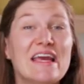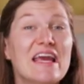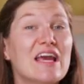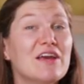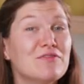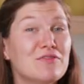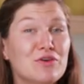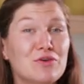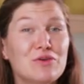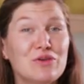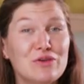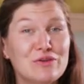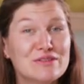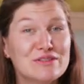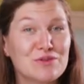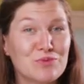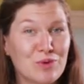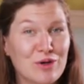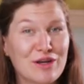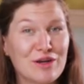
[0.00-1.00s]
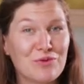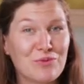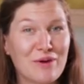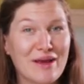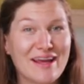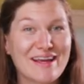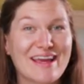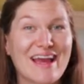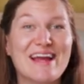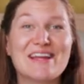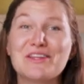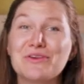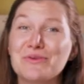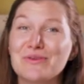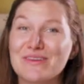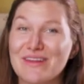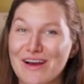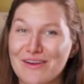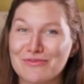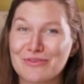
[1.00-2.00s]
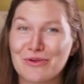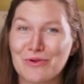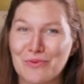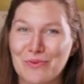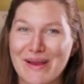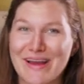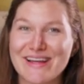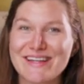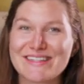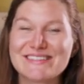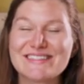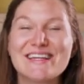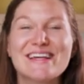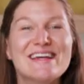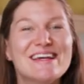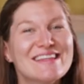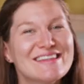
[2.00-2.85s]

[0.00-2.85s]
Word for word: If you use a wooden wick and you love your wicks,